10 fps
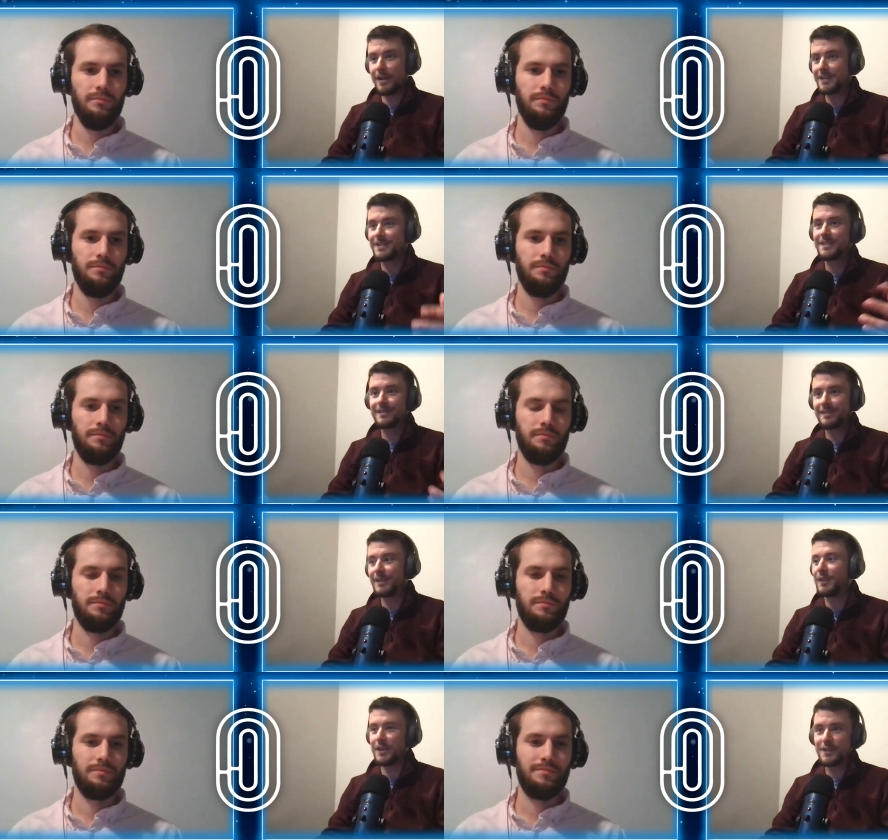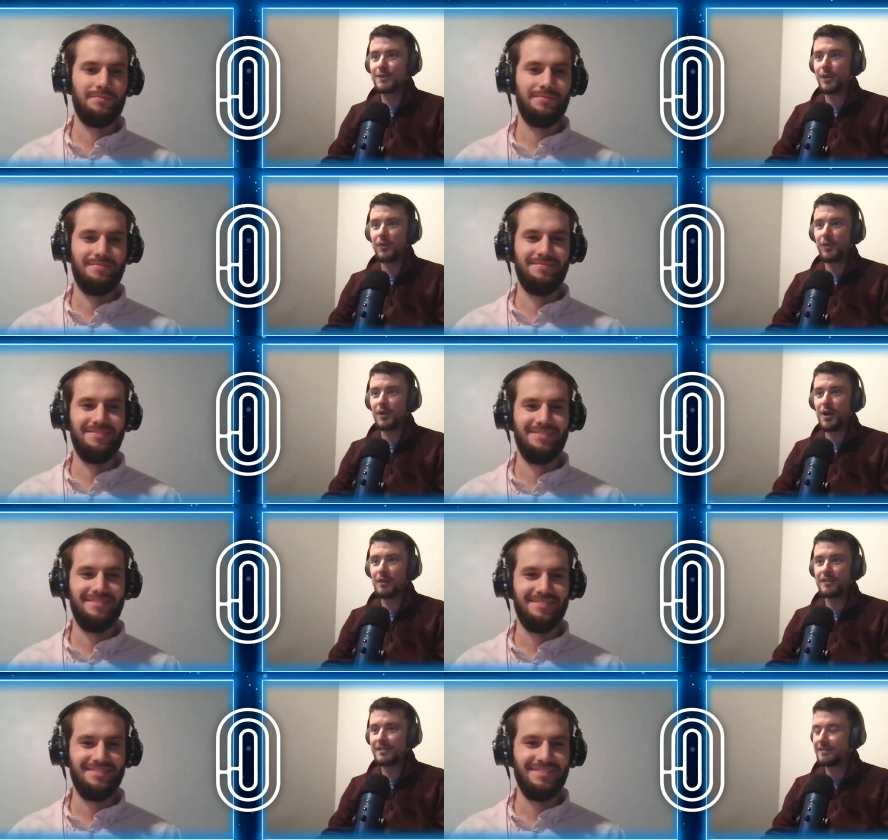Speaker 1: best list, whatever you want to call
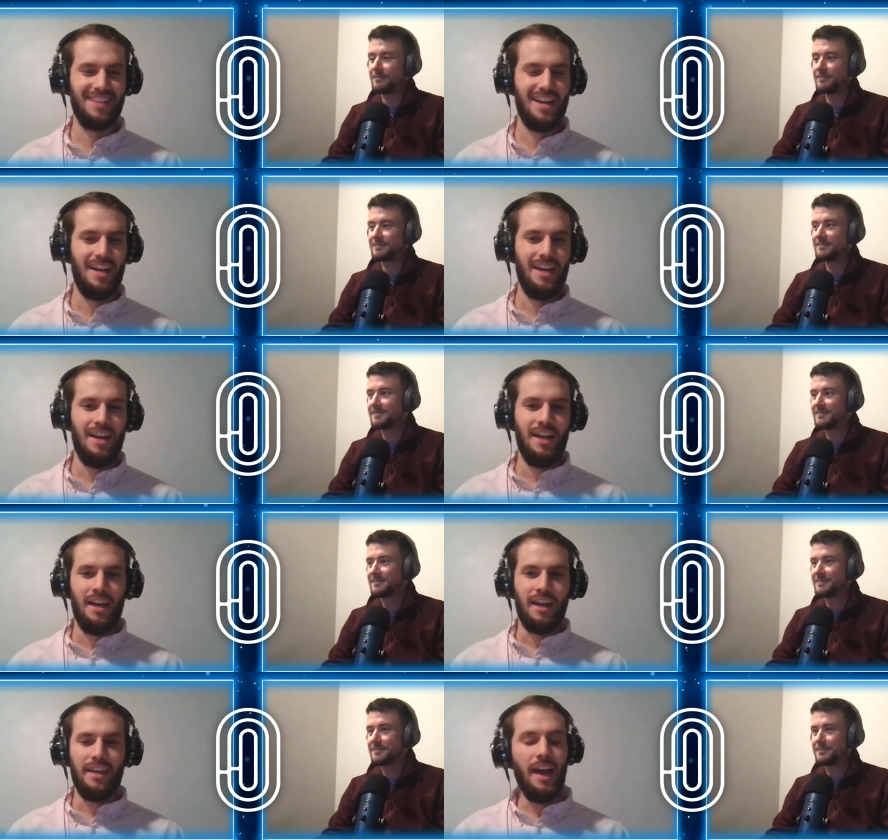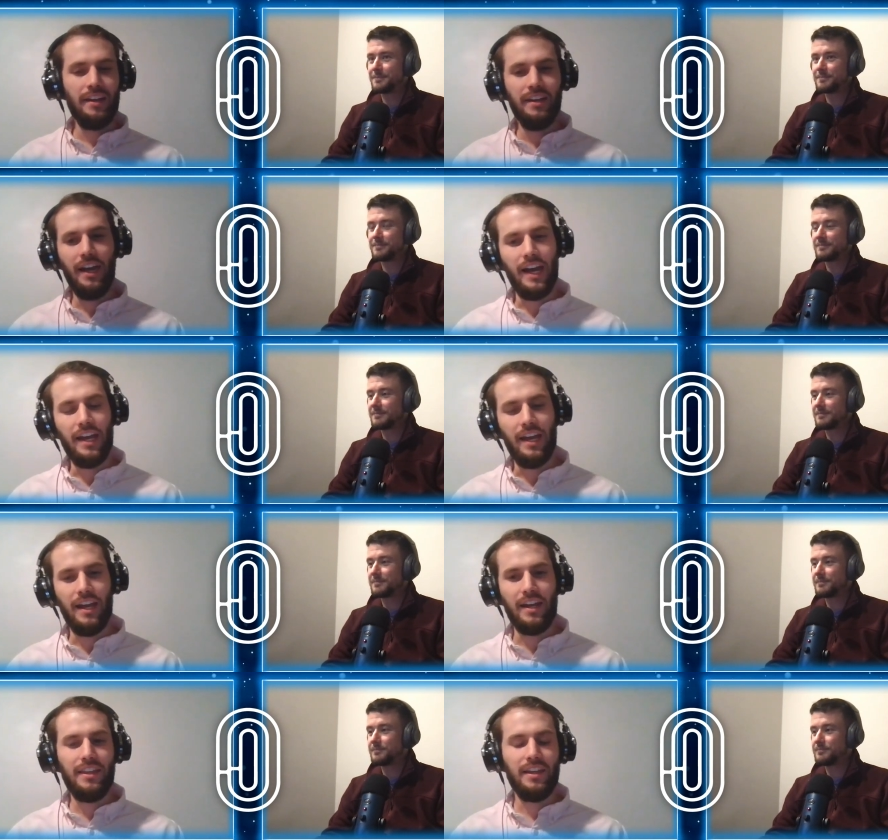it.
Speaker 2: Yeah, yeah,
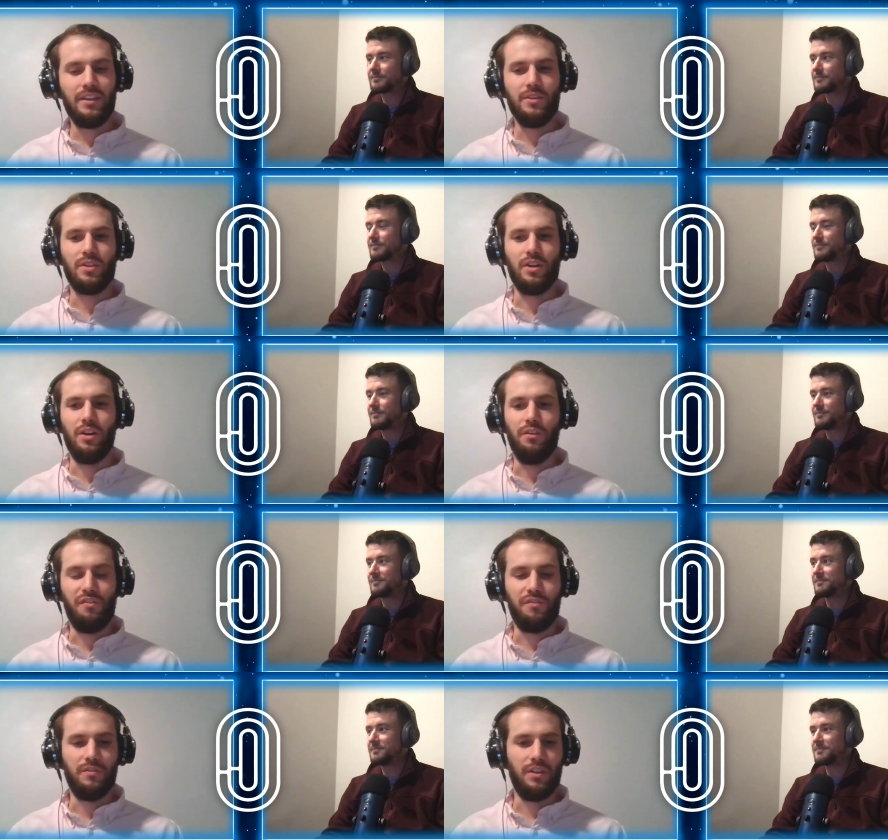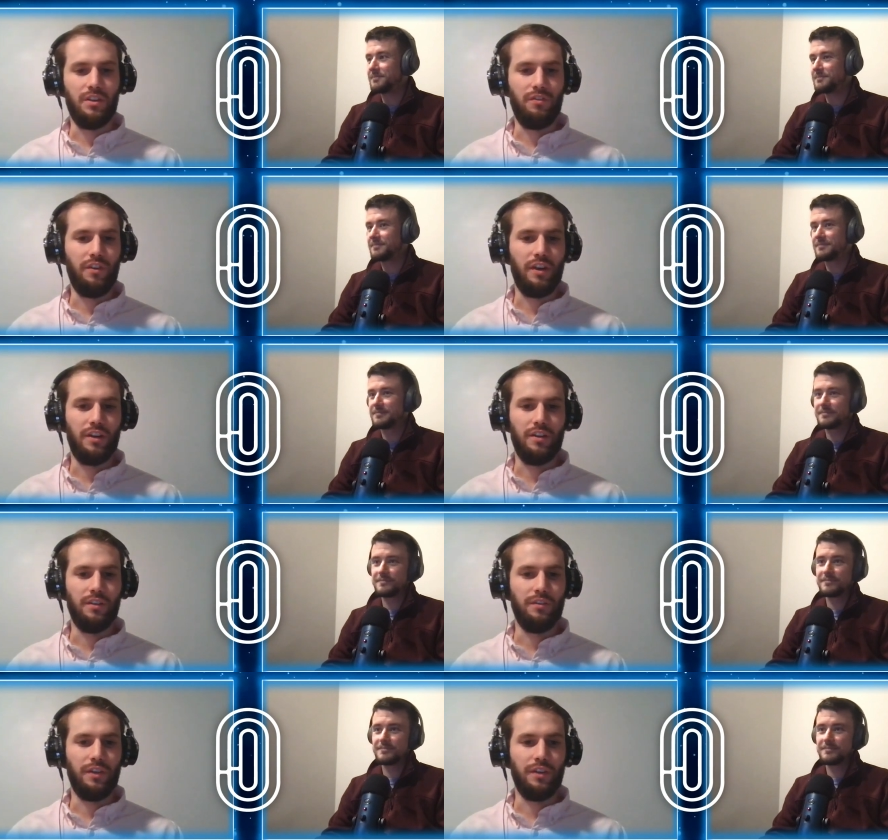and I think those are all the
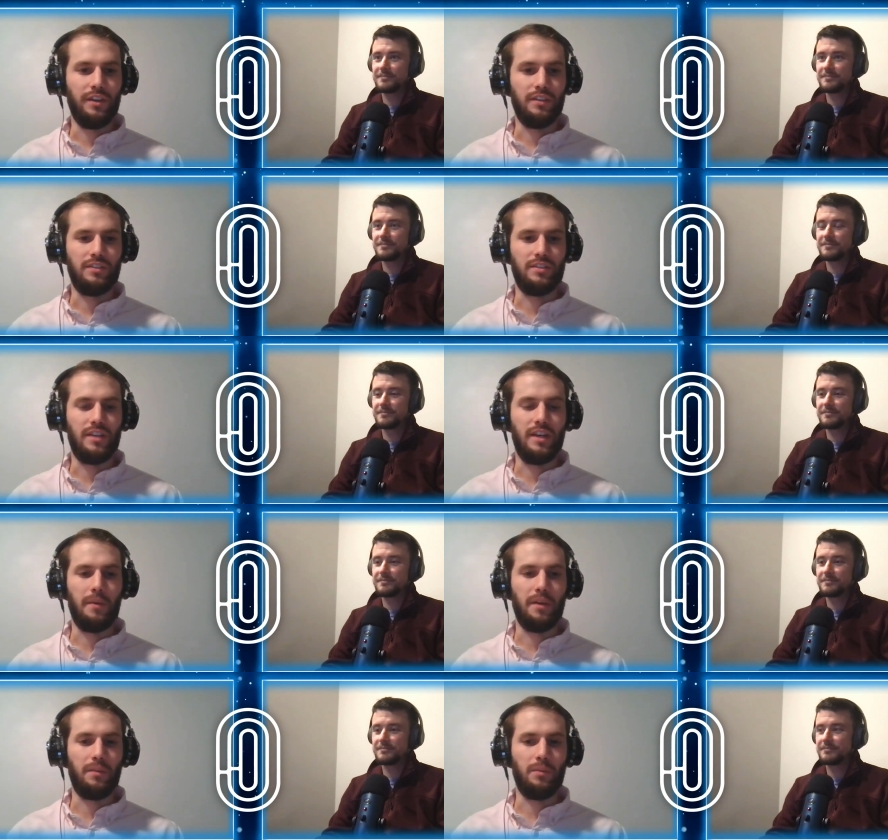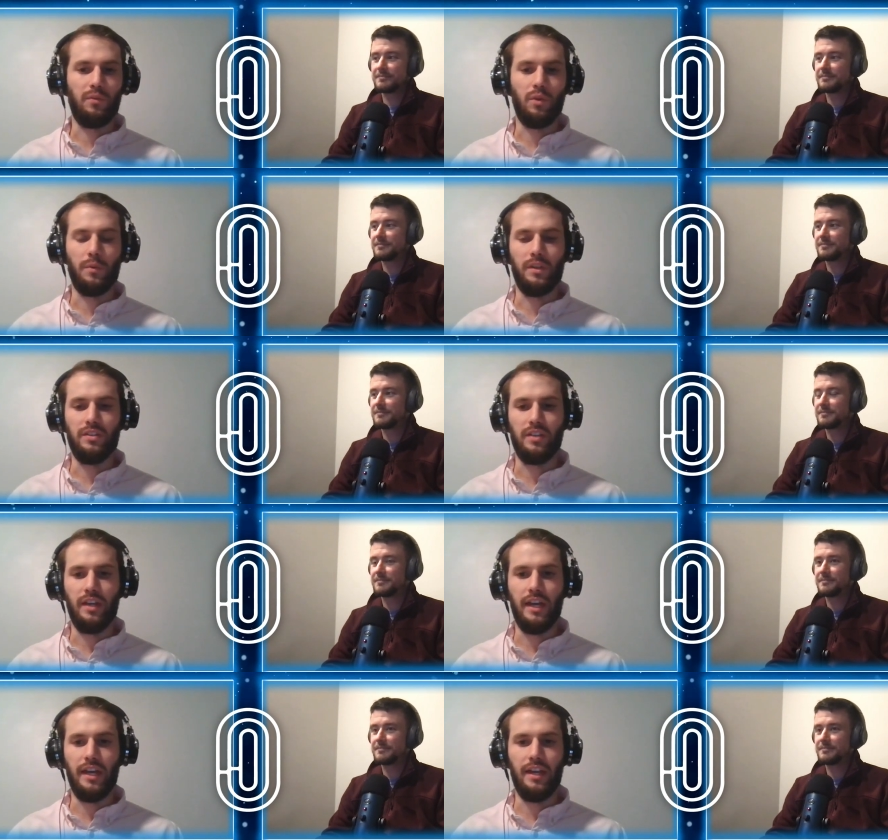fair fair things to say about the performance,
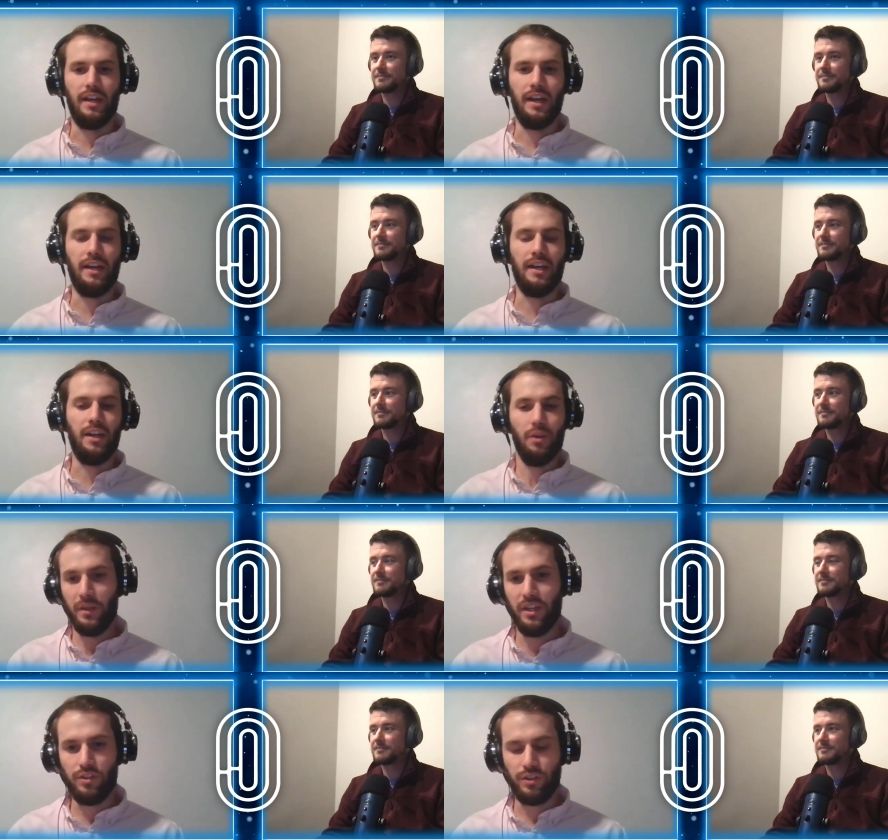and I, it'll be